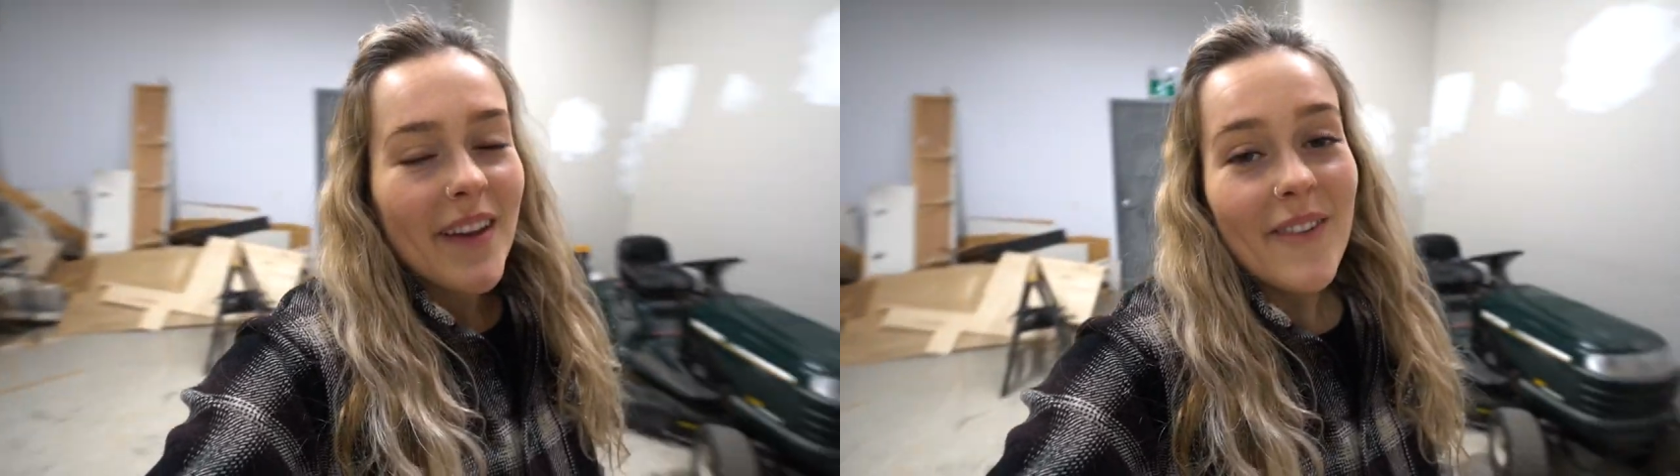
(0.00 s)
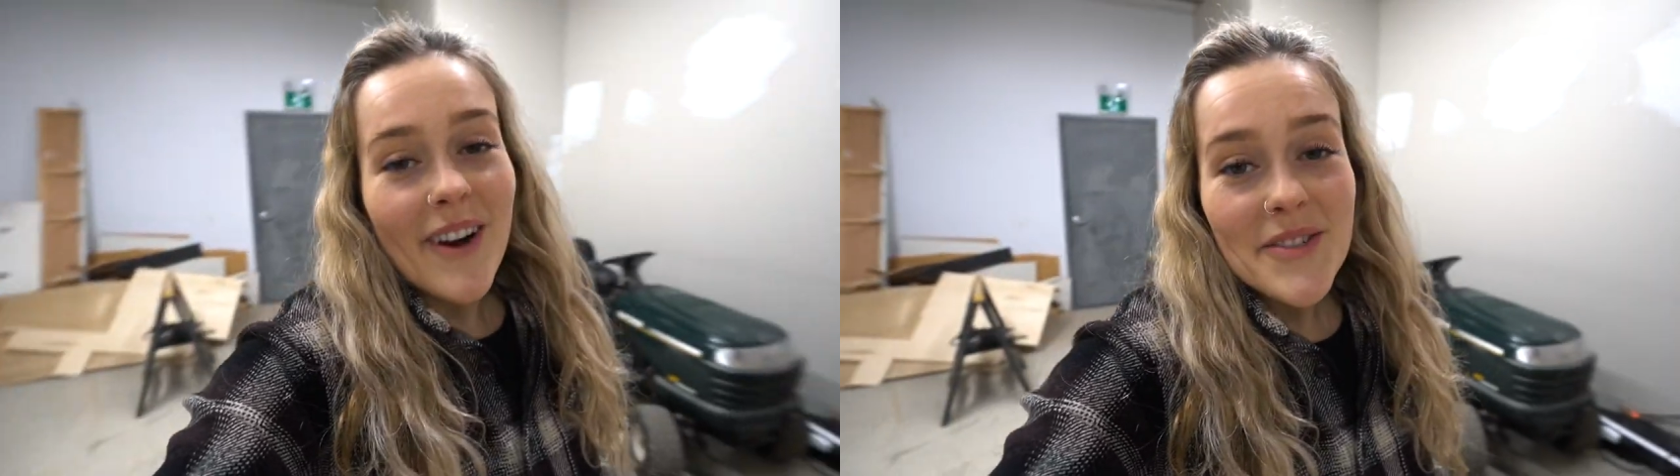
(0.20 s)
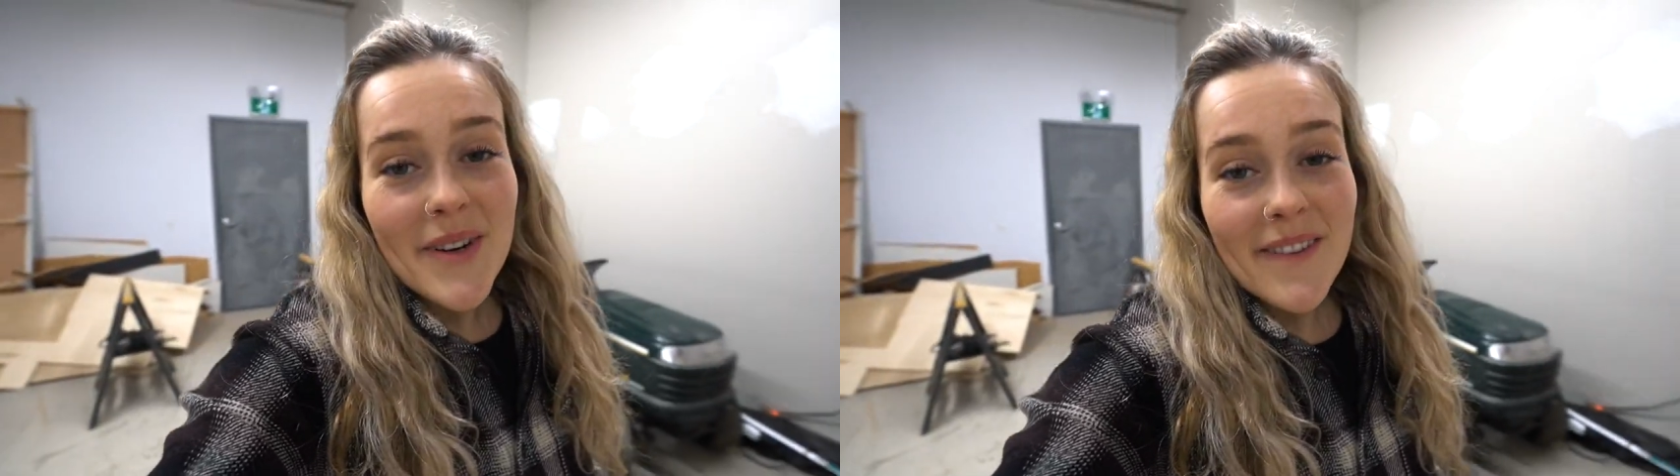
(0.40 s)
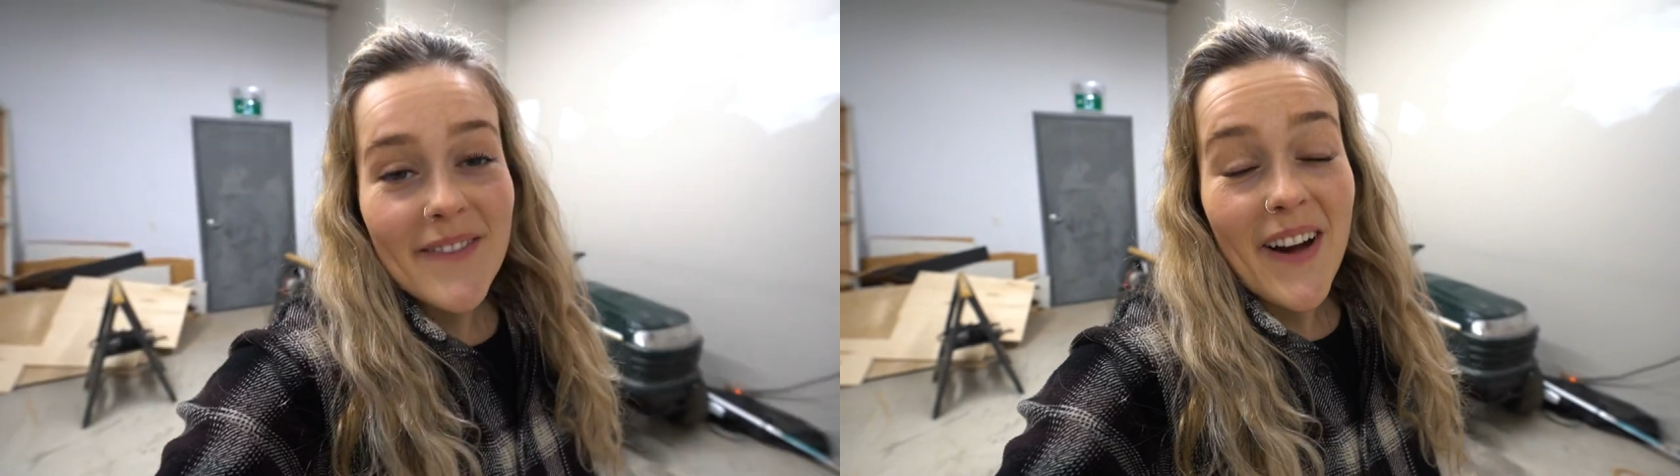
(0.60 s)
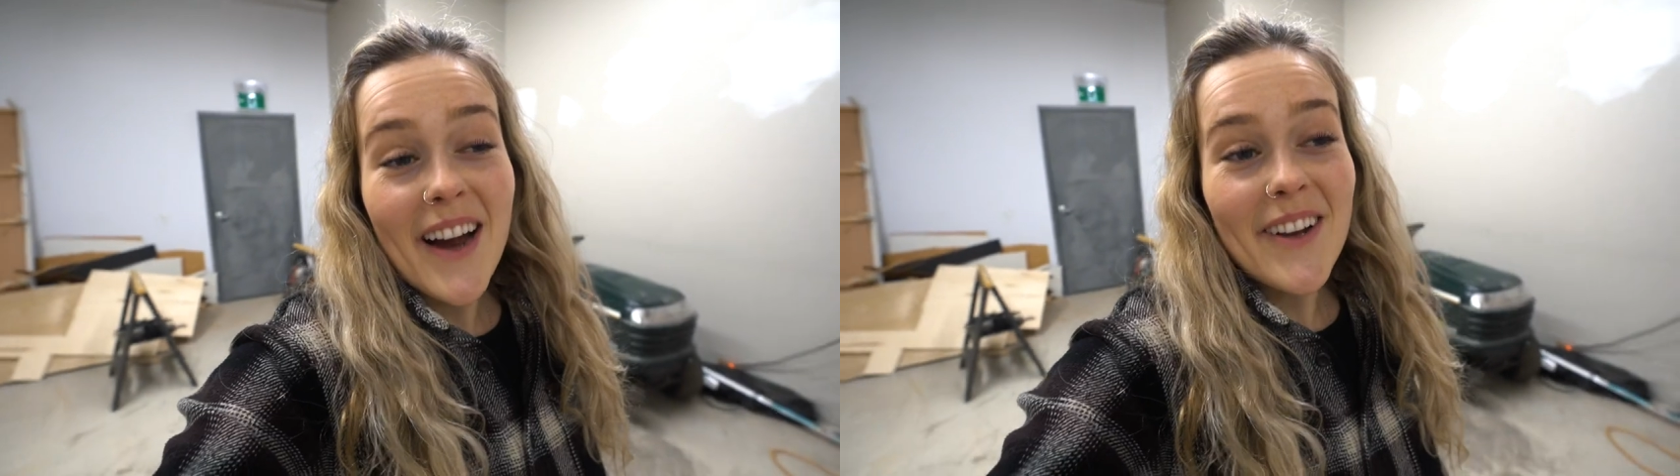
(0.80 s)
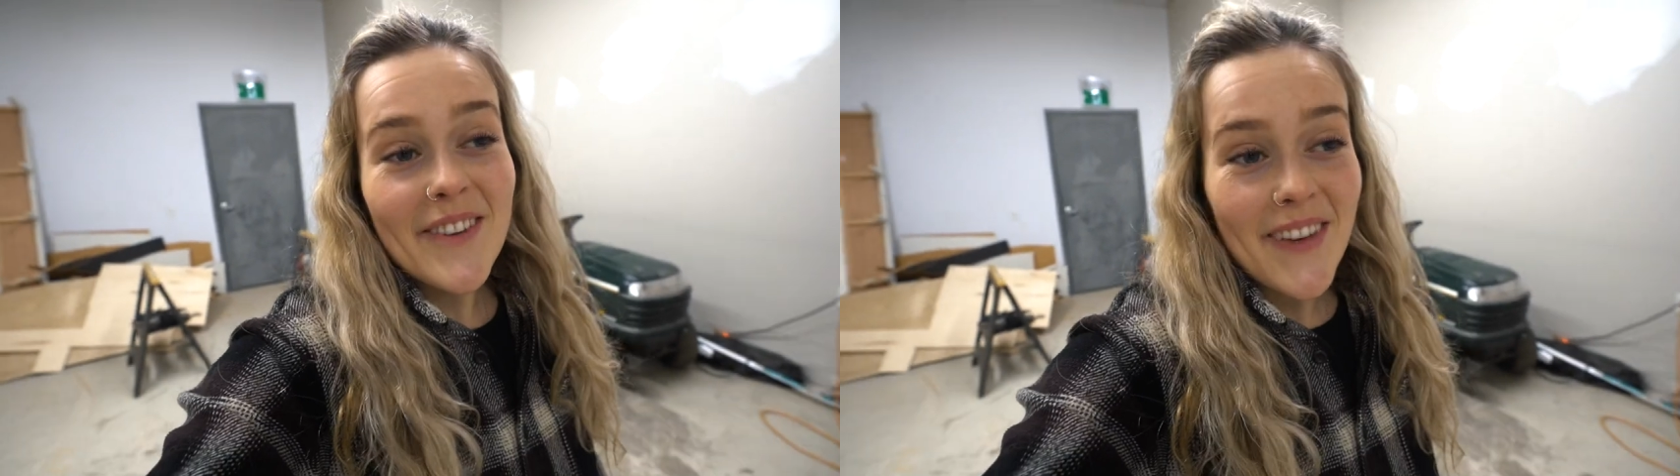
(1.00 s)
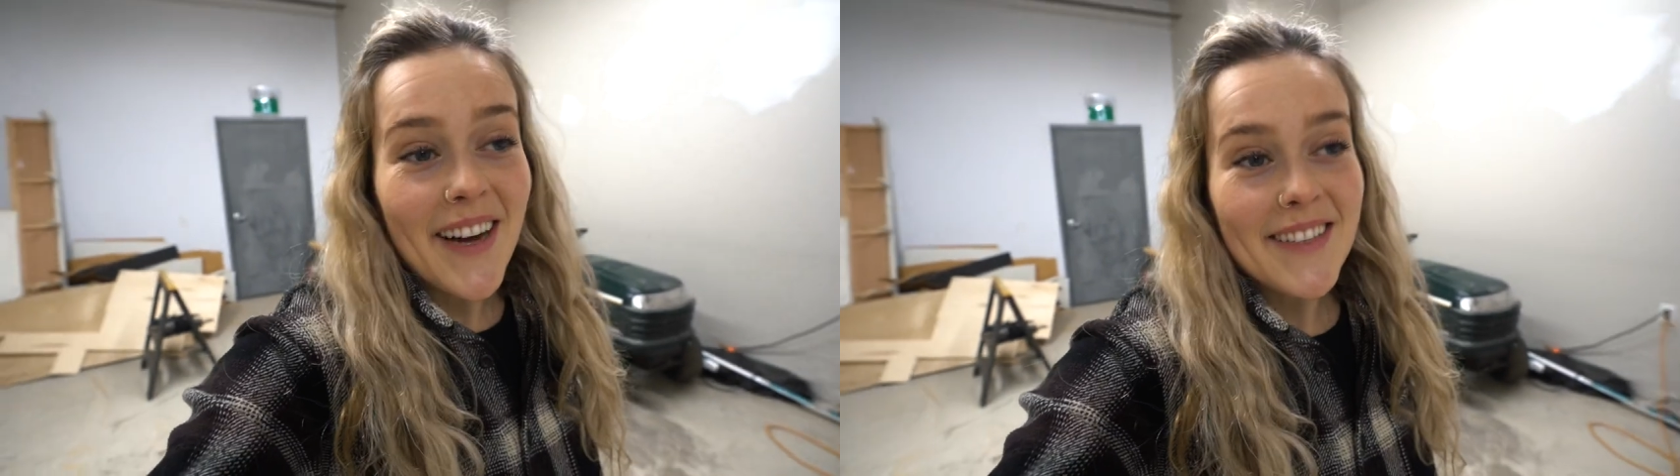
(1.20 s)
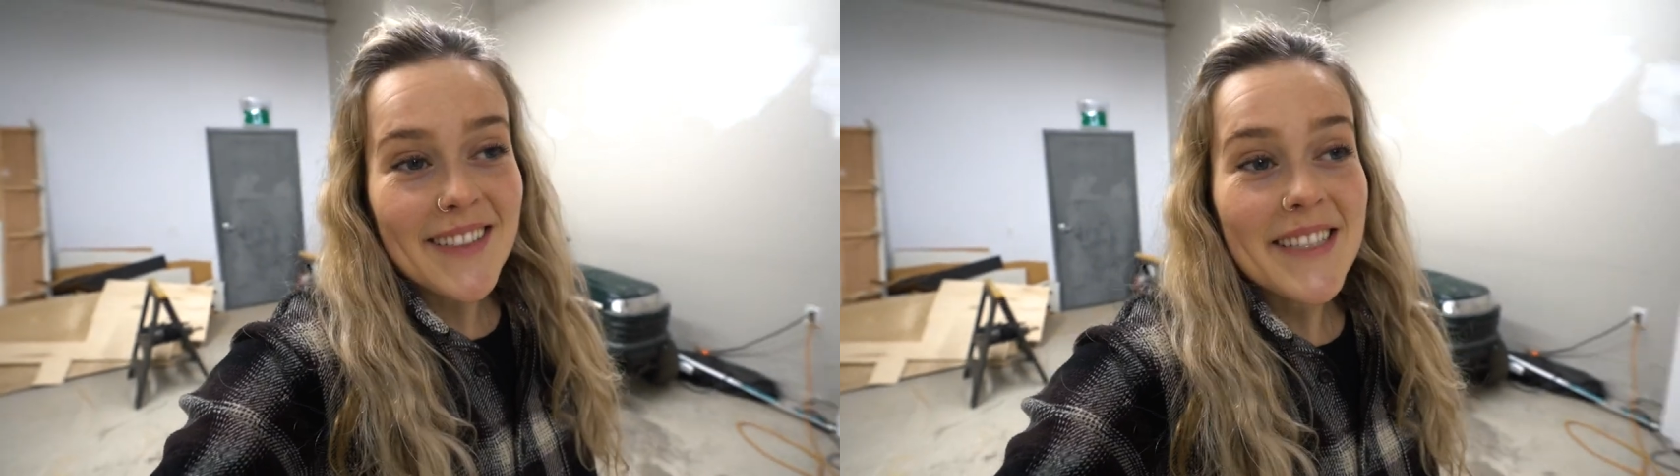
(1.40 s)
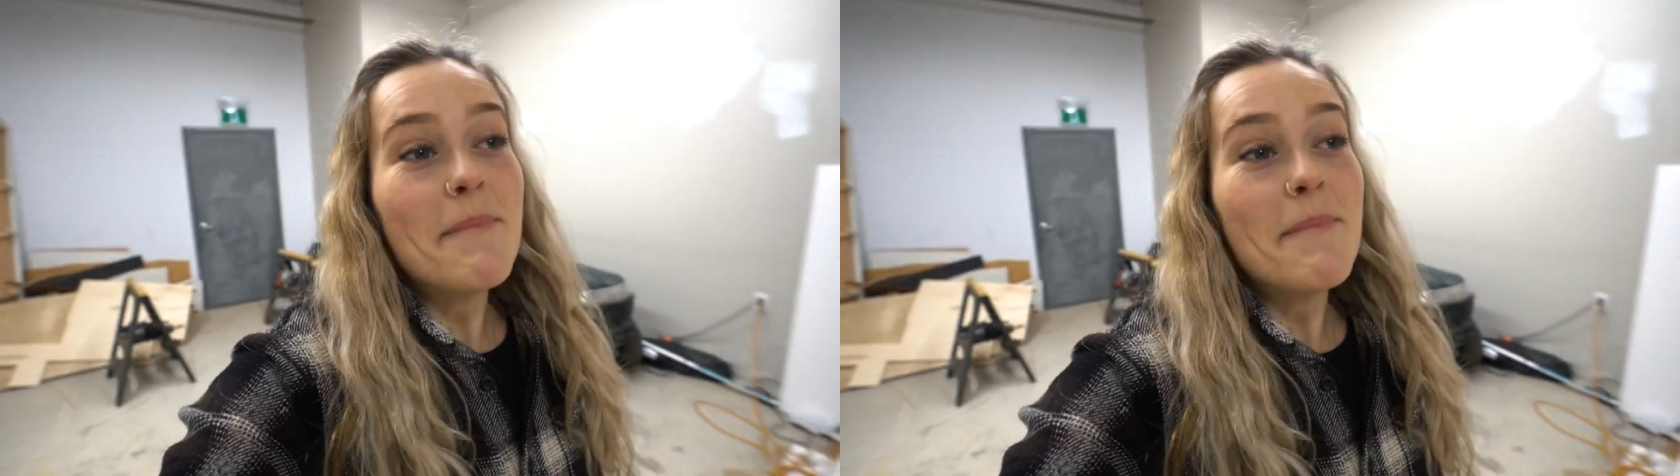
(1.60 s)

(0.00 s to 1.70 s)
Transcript: we're on to our final